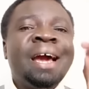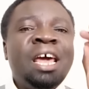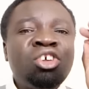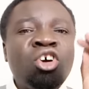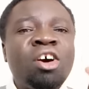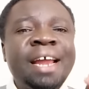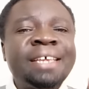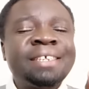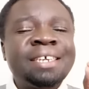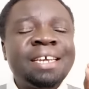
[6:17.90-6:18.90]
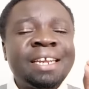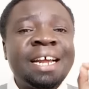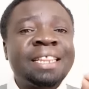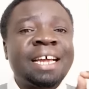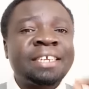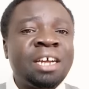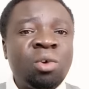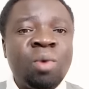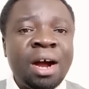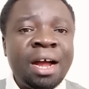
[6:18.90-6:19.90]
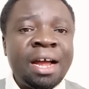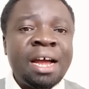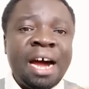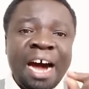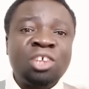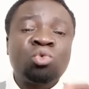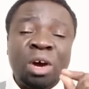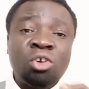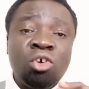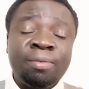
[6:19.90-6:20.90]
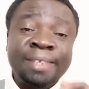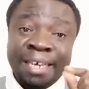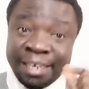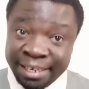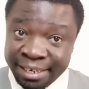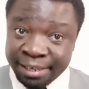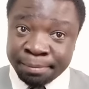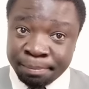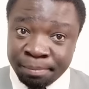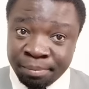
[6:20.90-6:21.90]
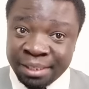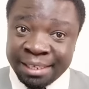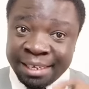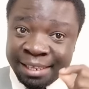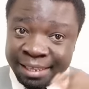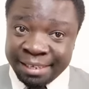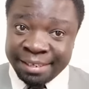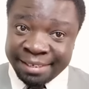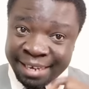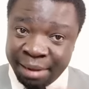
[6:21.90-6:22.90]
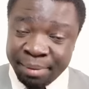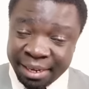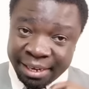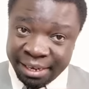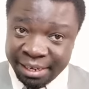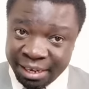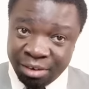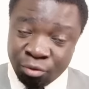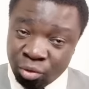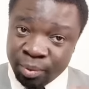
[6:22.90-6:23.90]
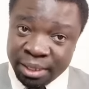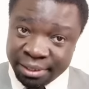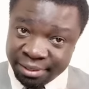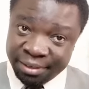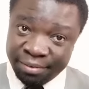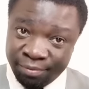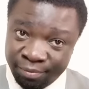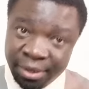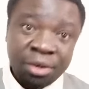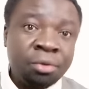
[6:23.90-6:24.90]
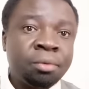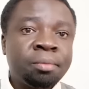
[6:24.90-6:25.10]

recognize Rigathi Gachagua as one of their leader. This is coming clear from this video.